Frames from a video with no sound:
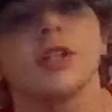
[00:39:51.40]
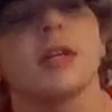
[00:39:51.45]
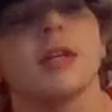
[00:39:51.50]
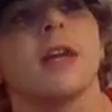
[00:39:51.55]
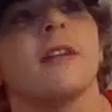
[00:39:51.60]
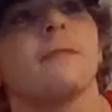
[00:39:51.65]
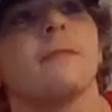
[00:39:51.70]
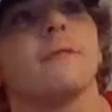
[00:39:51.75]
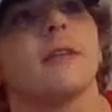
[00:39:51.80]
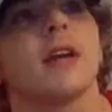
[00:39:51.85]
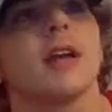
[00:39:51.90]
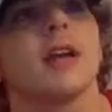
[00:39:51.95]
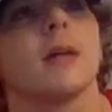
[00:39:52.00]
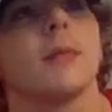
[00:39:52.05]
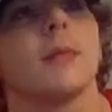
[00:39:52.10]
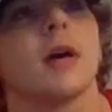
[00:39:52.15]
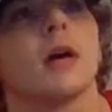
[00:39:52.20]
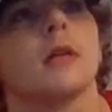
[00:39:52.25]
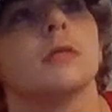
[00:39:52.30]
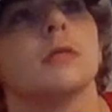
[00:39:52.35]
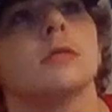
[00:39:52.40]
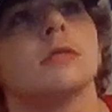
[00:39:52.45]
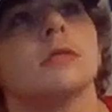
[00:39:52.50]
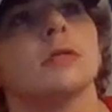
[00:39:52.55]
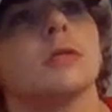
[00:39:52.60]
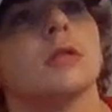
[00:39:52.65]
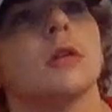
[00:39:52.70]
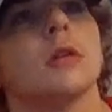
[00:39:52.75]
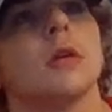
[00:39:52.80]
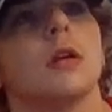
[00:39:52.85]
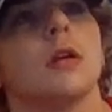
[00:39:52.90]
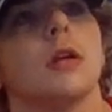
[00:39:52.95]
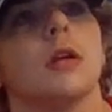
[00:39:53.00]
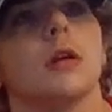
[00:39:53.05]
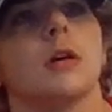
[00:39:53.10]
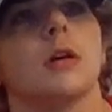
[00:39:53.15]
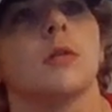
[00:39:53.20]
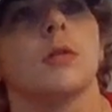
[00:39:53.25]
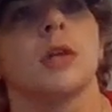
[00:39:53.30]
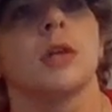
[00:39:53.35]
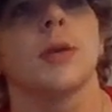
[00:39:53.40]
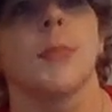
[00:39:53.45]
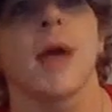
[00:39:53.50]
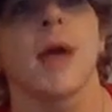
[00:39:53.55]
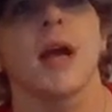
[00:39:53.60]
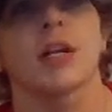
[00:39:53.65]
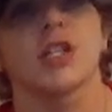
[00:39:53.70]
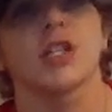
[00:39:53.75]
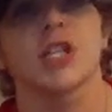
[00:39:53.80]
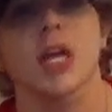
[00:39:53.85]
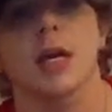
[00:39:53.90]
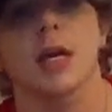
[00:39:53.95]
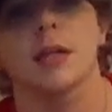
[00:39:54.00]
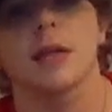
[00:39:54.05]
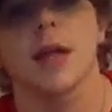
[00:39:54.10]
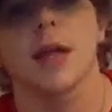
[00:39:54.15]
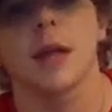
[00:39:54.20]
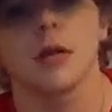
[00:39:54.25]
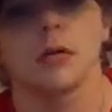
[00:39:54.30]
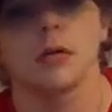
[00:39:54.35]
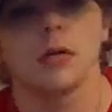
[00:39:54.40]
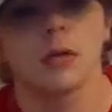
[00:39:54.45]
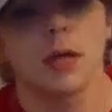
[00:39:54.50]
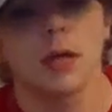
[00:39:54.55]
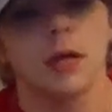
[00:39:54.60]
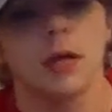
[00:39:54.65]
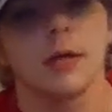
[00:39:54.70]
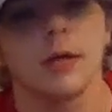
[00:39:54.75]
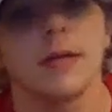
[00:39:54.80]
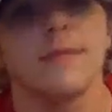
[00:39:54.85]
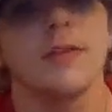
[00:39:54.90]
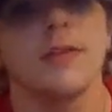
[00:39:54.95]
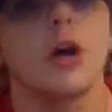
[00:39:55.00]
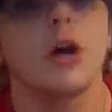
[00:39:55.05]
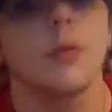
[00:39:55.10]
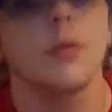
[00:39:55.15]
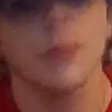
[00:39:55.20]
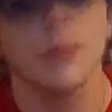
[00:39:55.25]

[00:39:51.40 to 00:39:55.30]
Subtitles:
but you can't forget about, when you back check, that'll kind of leave you